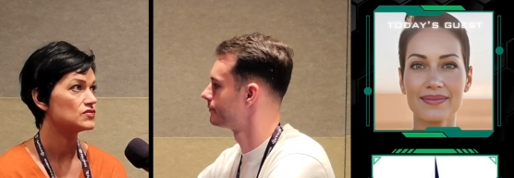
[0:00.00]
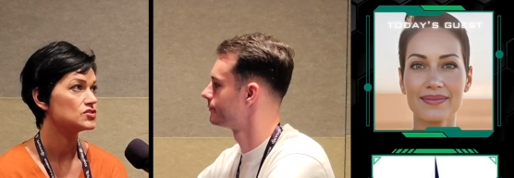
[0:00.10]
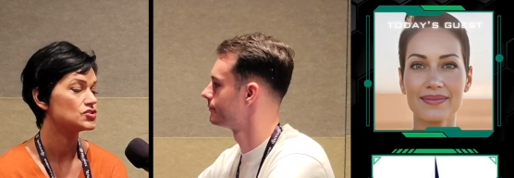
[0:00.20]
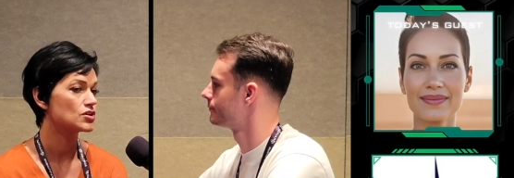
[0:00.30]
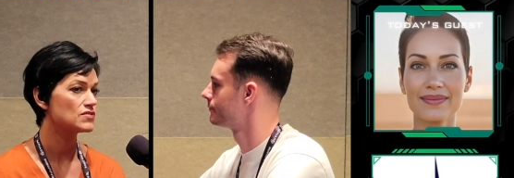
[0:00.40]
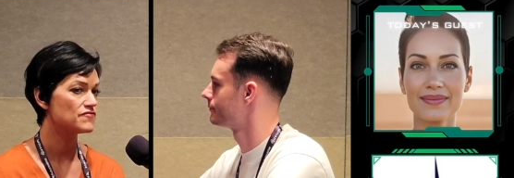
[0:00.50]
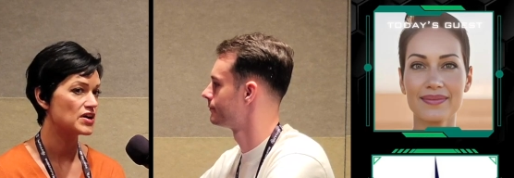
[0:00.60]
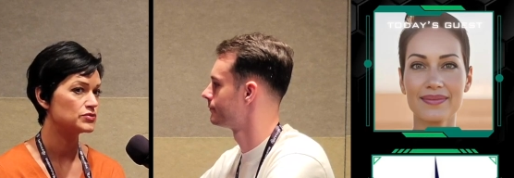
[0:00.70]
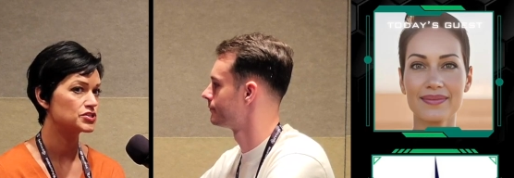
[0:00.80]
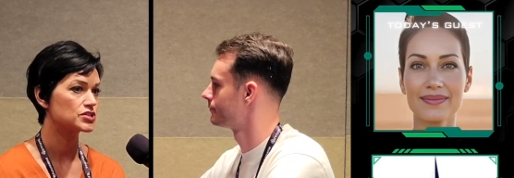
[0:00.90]
Speaker 1: startup
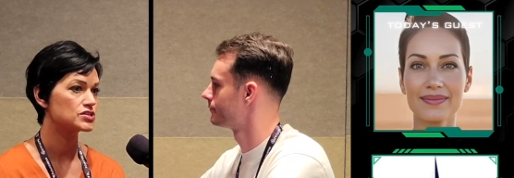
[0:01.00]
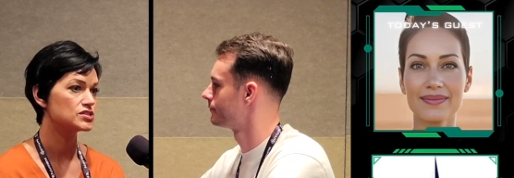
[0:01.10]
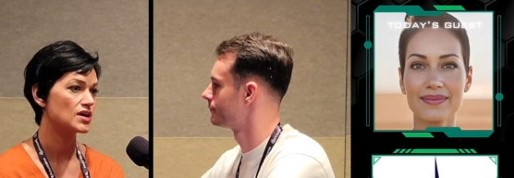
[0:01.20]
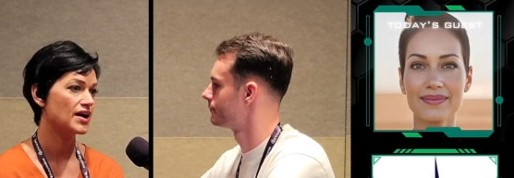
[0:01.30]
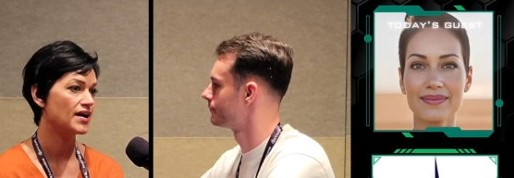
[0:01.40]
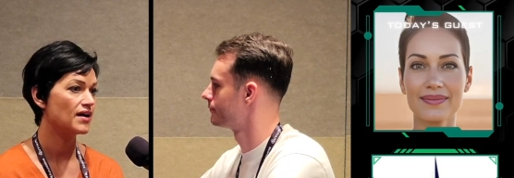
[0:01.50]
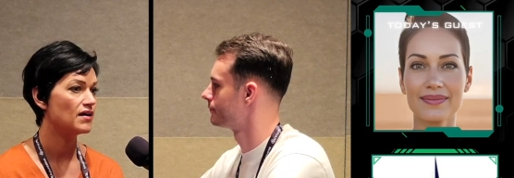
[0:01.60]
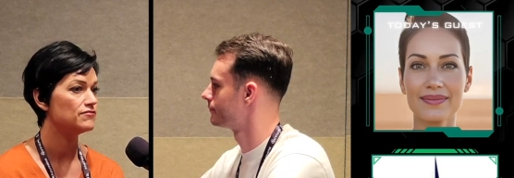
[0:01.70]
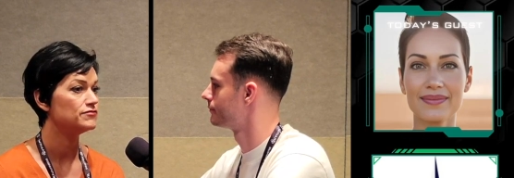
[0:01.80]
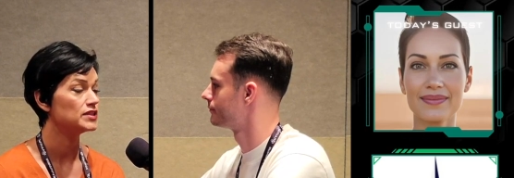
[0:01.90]
founders
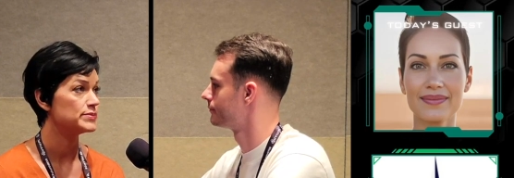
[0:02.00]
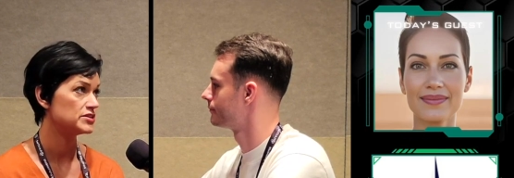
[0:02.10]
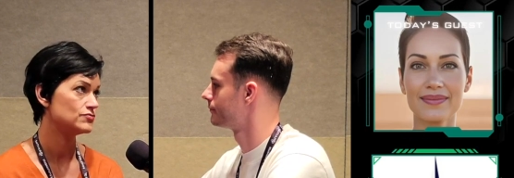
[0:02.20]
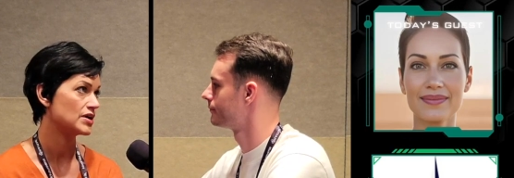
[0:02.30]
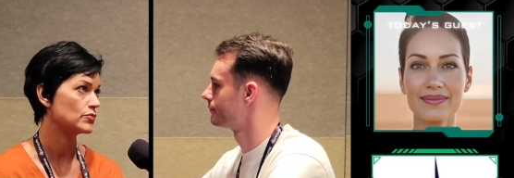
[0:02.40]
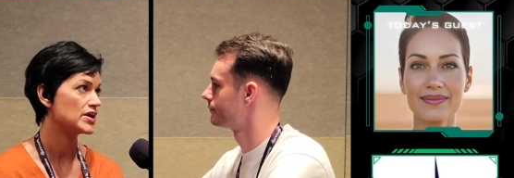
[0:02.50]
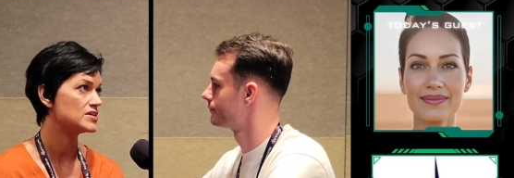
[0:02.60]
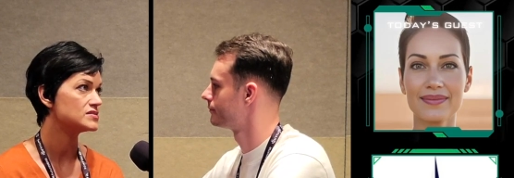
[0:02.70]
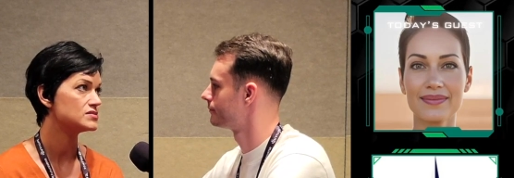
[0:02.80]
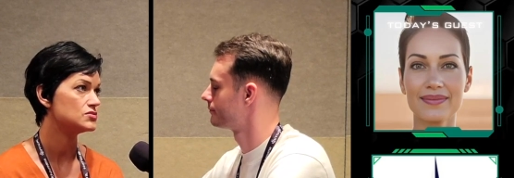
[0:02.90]
have limited
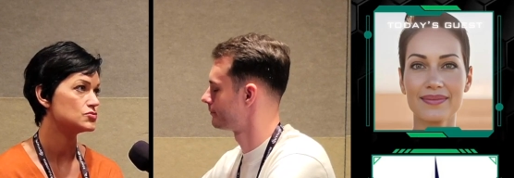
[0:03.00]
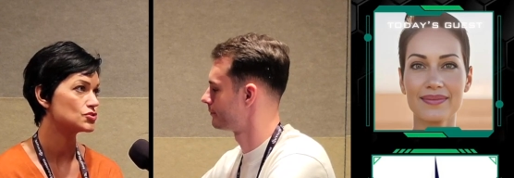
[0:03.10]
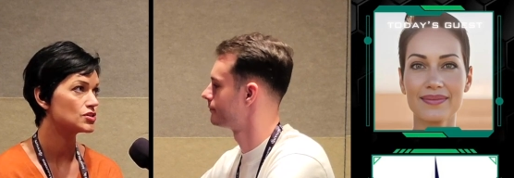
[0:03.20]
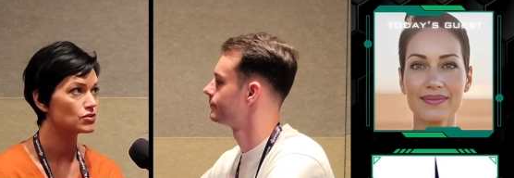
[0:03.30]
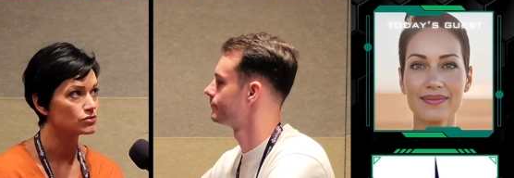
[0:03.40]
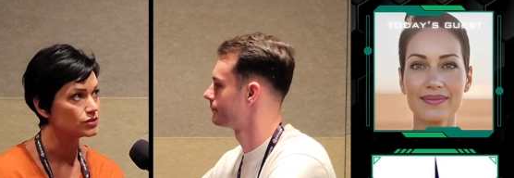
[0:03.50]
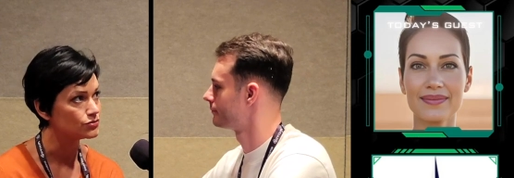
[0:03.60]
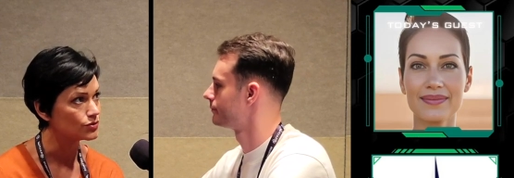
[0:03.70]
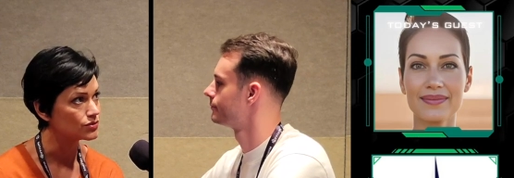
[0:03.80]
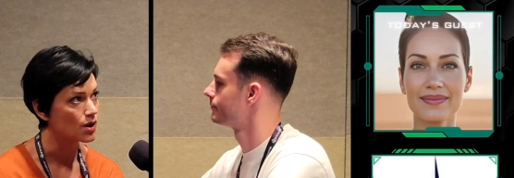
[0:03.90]
runways. Usually, early
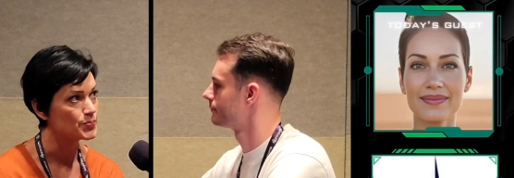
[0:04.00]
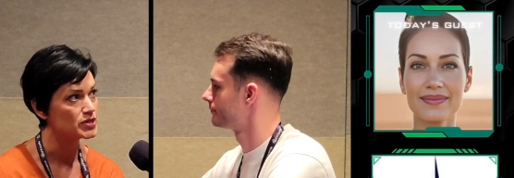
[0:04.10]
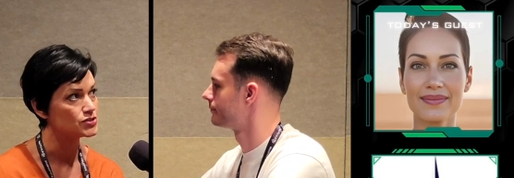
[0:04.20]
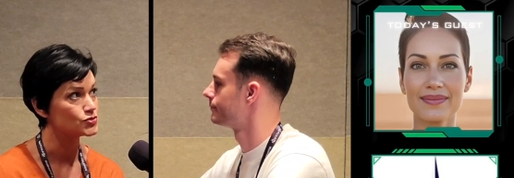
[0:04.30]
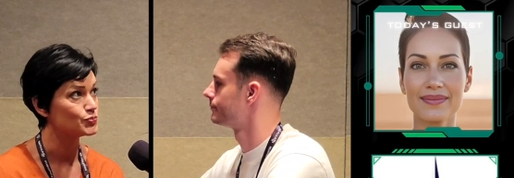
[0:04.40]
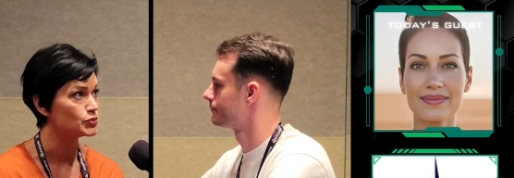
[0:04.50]
growth companies are